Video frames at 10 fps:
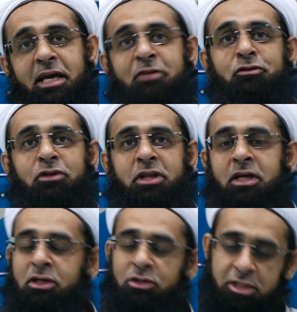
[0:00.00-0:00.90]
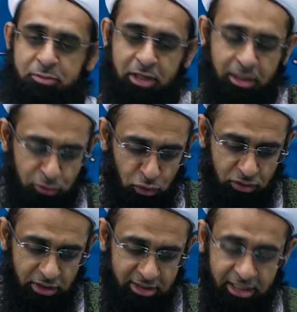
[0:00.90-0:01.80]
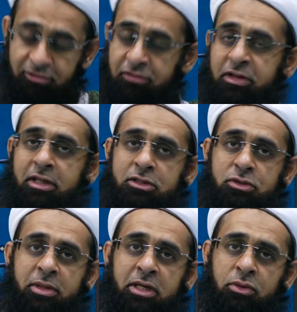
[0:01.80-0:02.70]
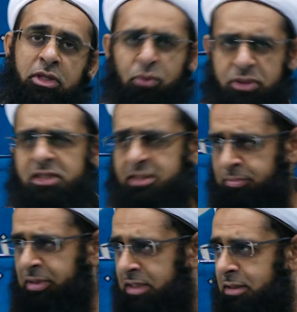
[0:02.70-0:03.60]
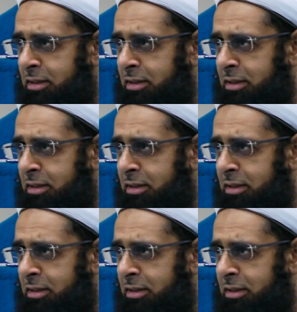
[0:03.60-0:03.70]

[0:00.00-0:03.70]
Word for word: everything and you just become total slave of Allah subhanahu wa ta'ala, which is a big.